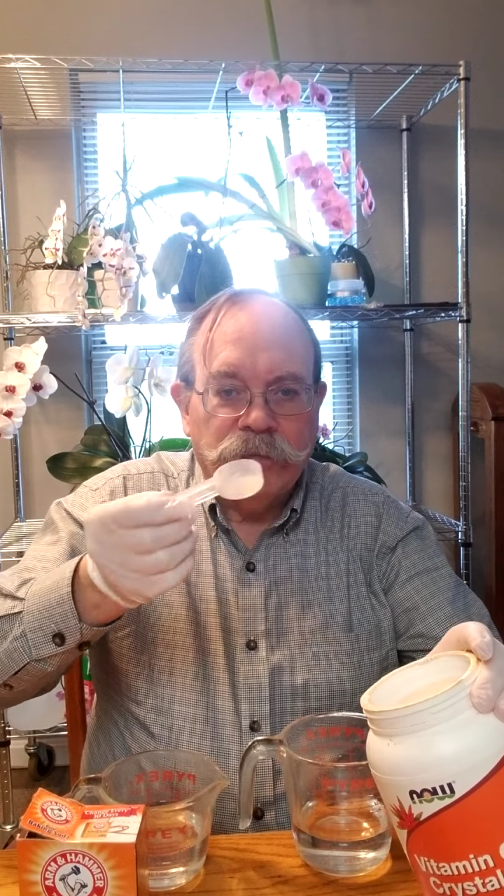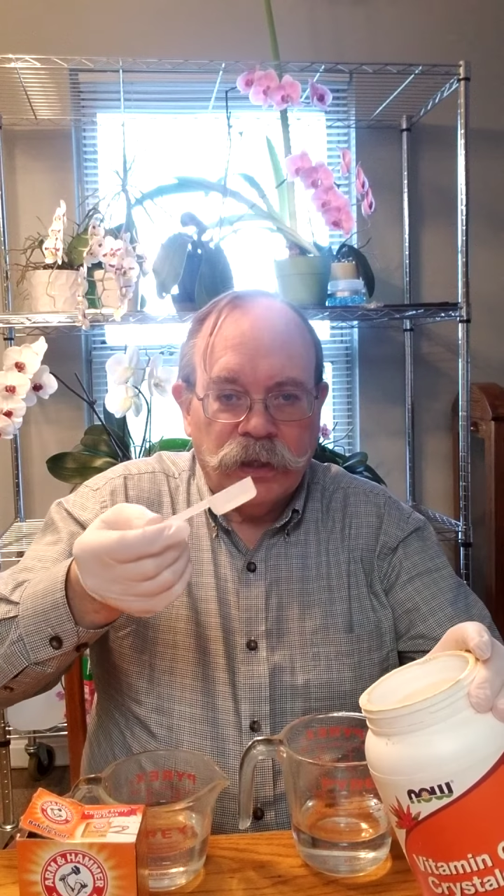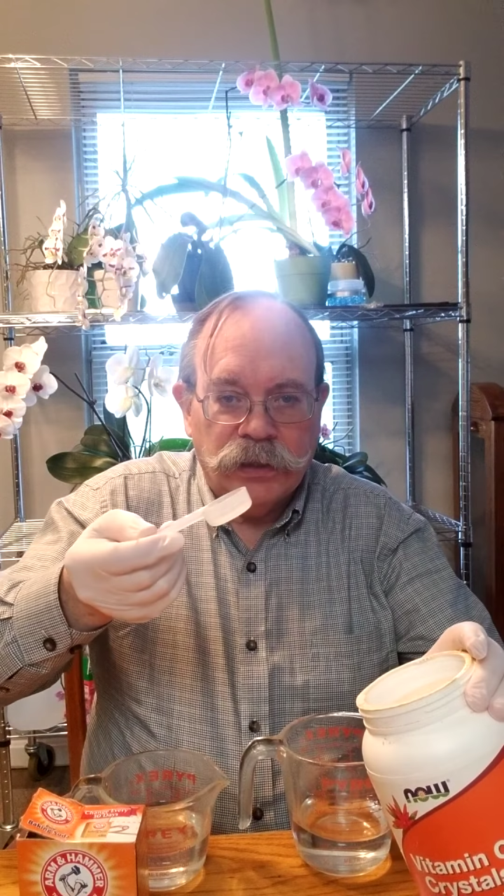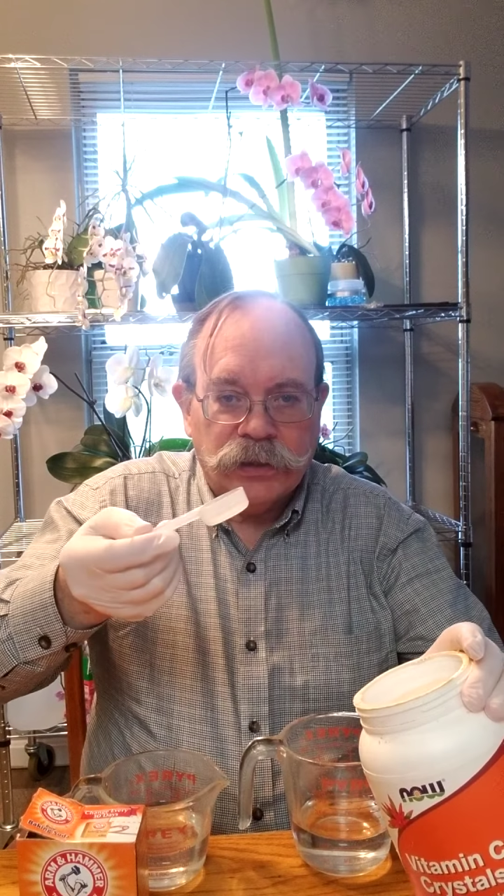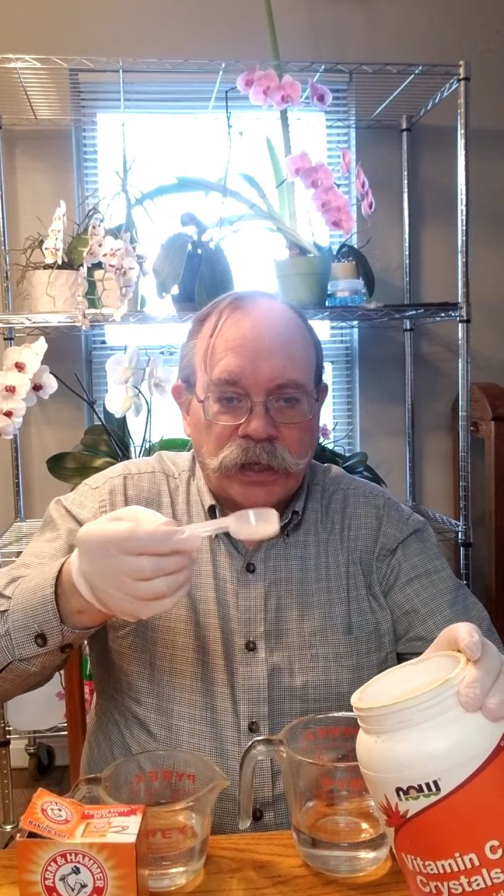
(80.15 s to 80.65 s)

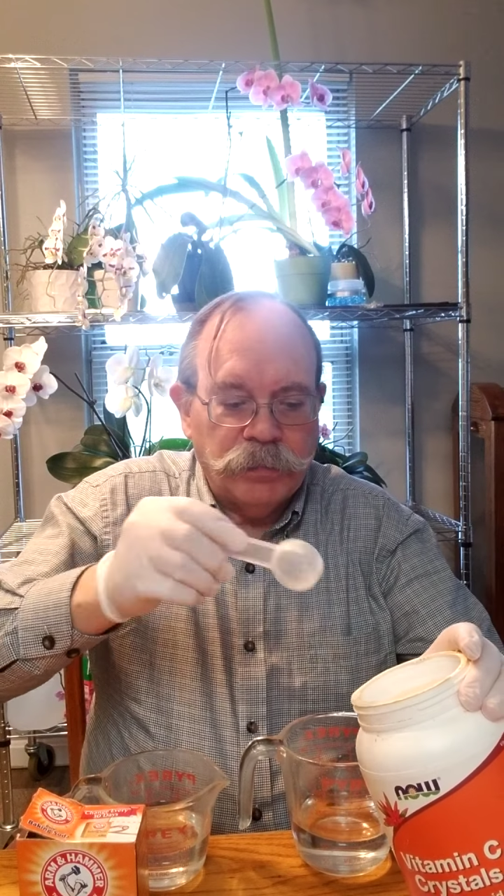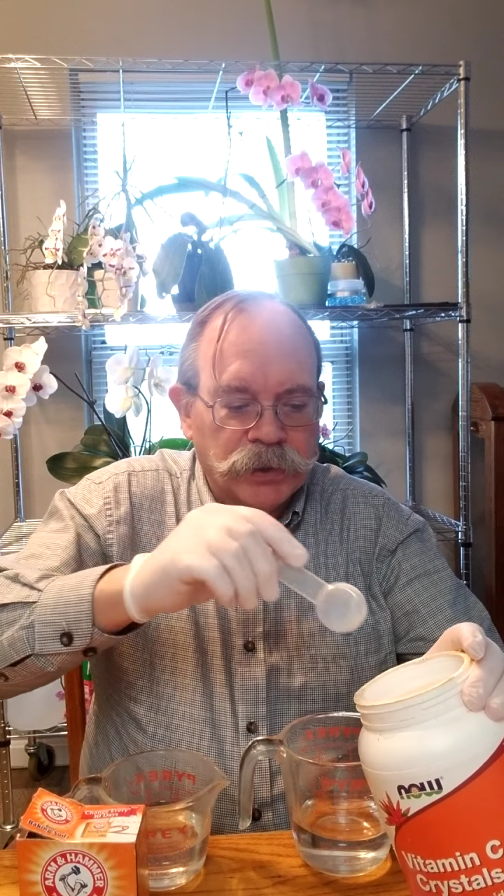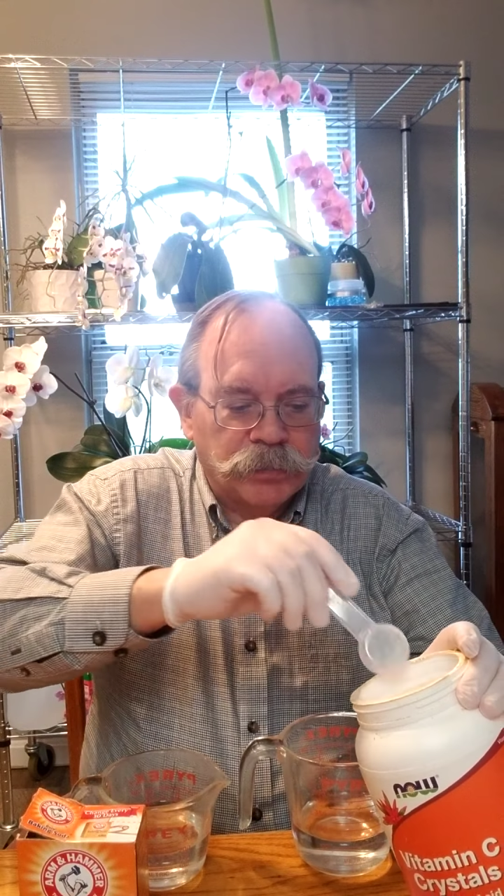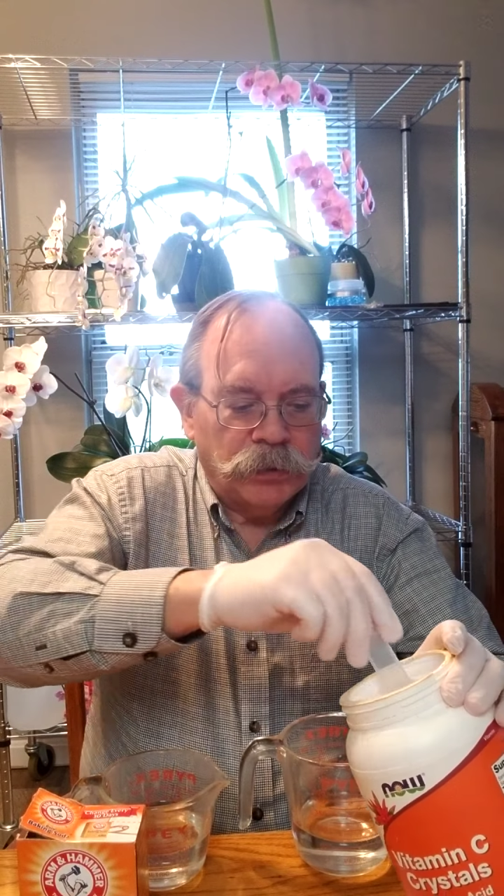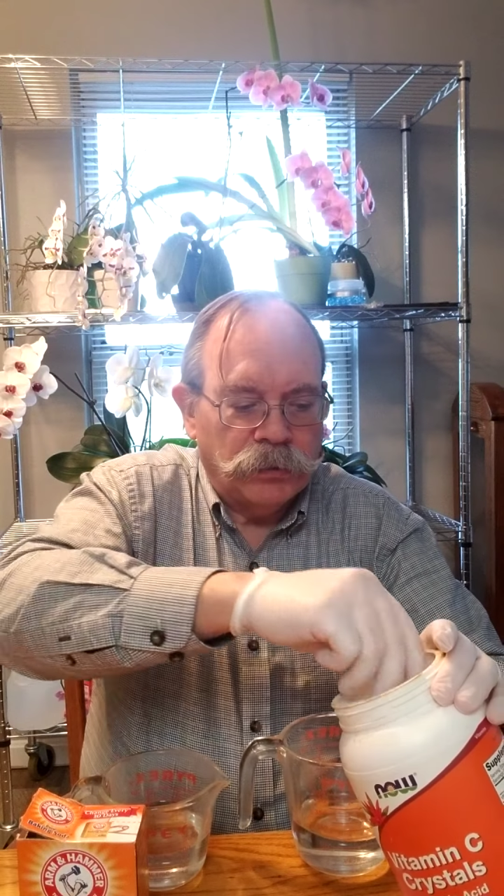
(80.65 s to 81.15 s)
these
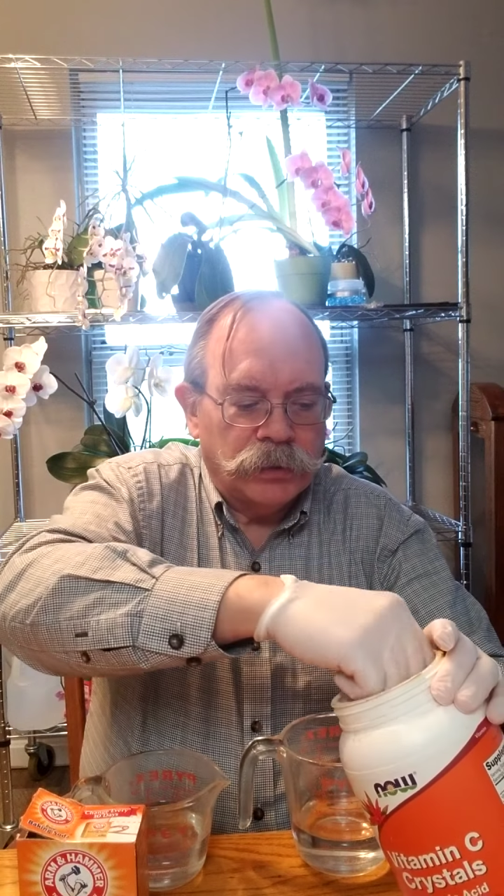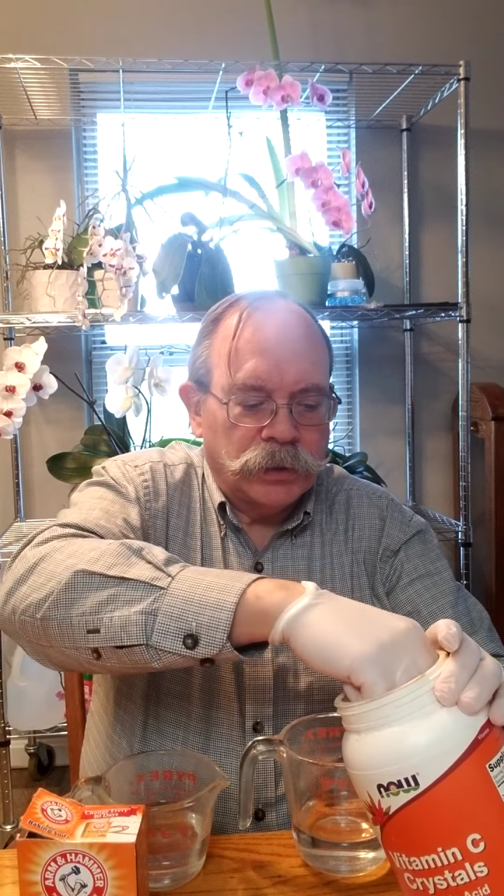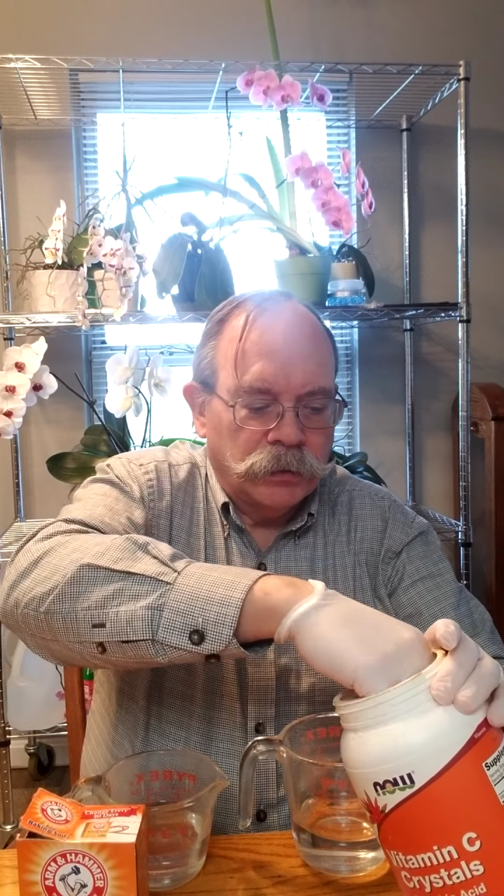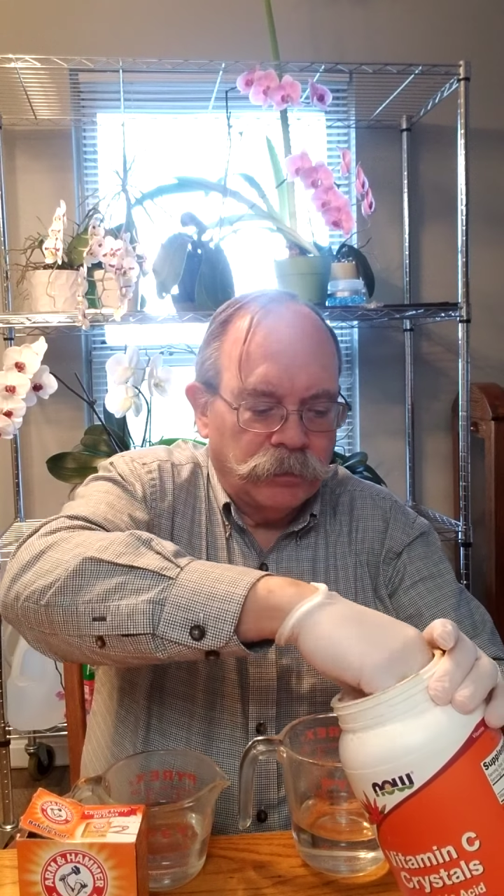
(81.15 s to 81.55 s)
tablespoons